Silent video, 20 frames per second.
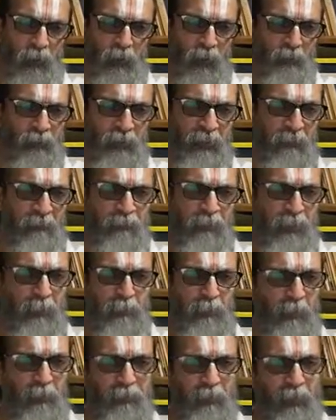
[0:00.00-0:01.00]
So we
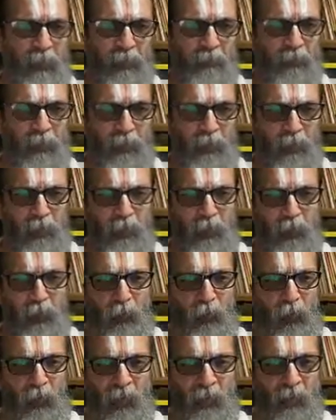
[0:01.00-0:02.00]
very briefly have
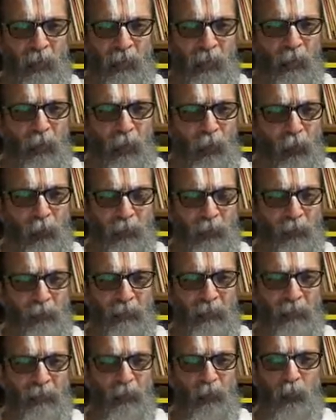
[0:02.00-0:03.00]
understood what
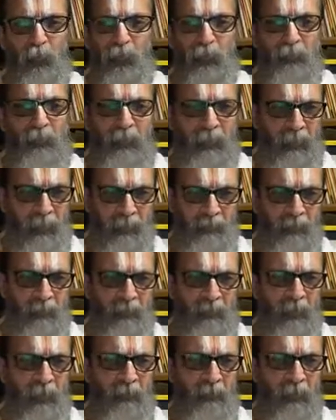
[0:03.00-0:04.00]
Hinduism is, what
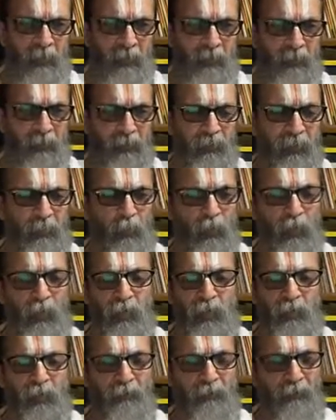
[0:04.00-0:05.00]
Sanatana Dharma is, and
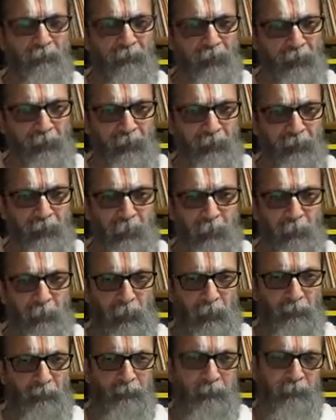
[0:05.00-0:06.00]
what is our Vedic
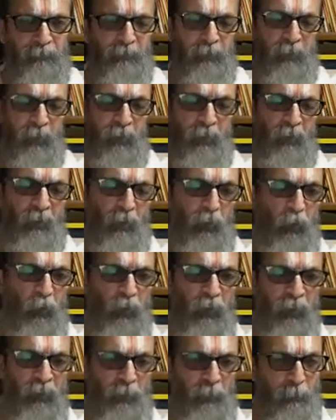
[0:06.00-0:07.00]
Dharma, or
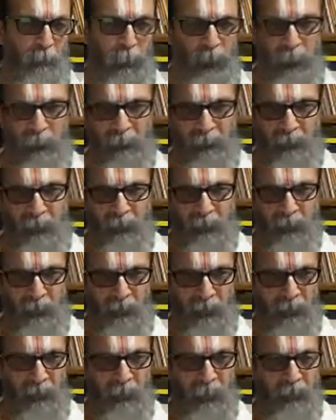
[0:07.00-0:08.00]
what is the Parama Vaidika
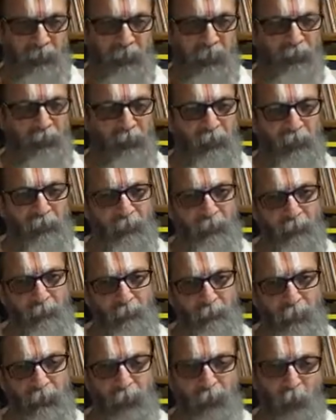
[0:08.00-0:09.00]
Siddhanta, which is the
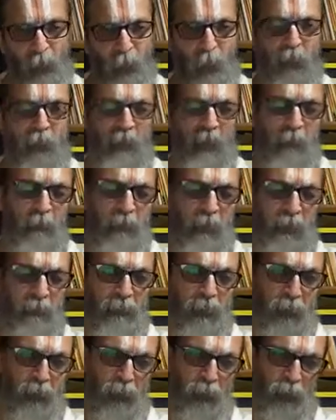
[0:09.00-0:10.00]
very old name
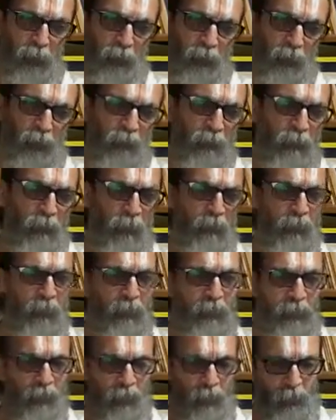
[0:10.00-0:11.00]
given to
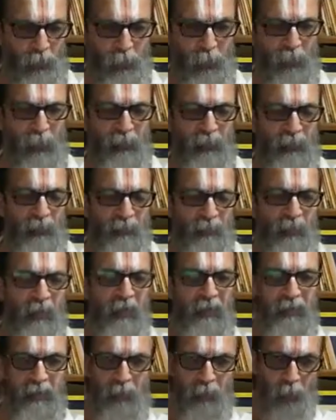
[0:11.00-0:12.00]
the today's
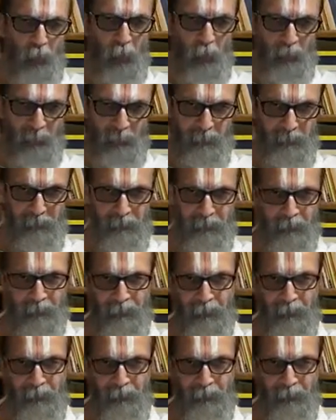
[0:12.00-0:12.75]
trendy Hinduism.